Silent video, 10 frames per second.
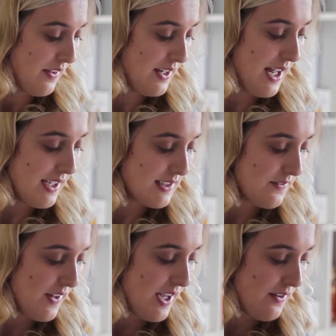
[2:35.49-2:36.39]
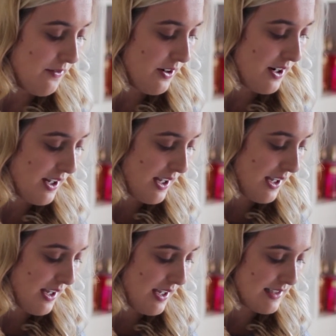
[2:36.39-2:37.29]
The next favourite
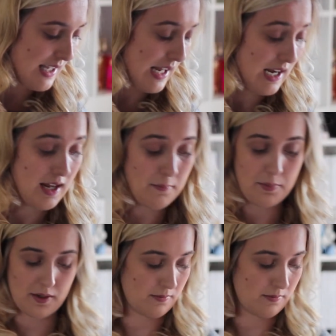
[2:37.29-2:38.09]
is a lip,